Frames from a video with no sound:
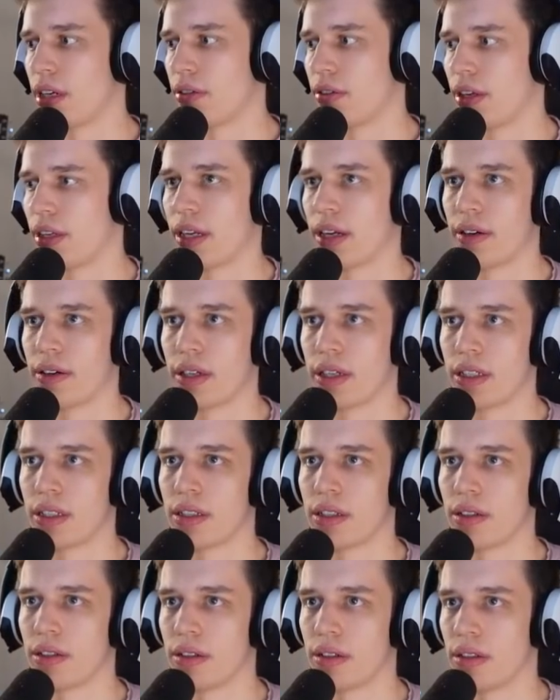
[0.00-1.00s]
it right now. I
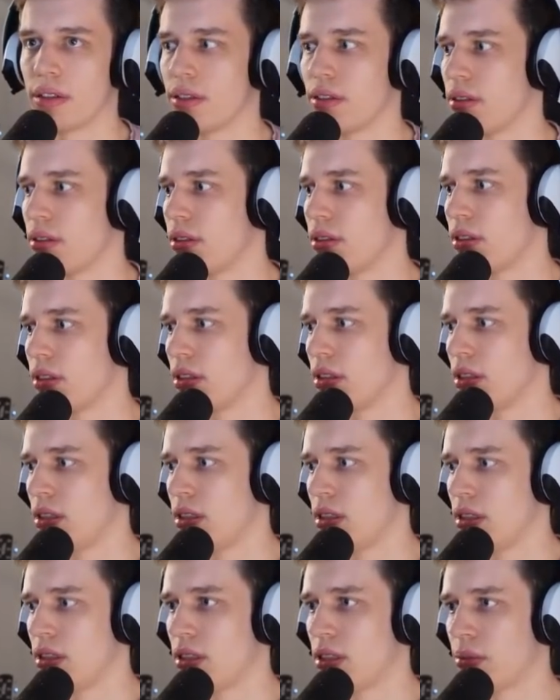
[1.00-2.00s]
saw
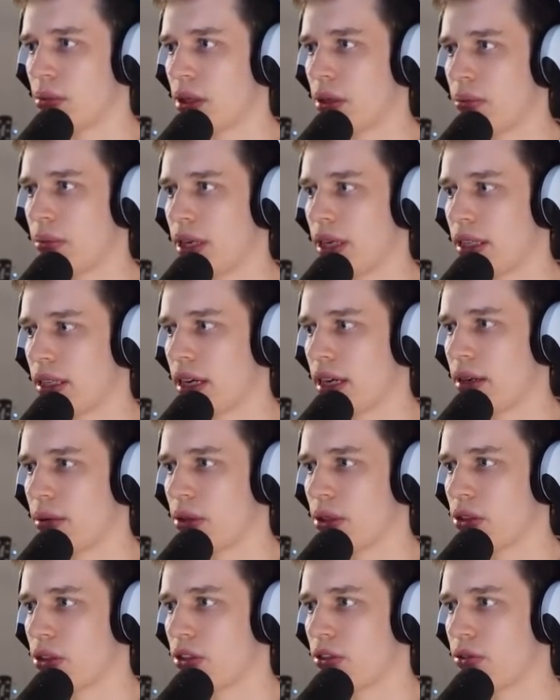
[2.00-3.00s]
something big there. I'm
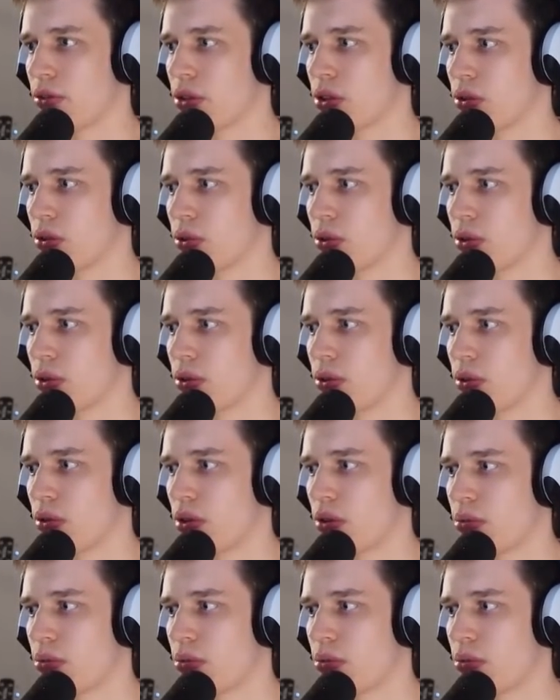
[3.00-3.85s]
not sure if it was an Oracle or a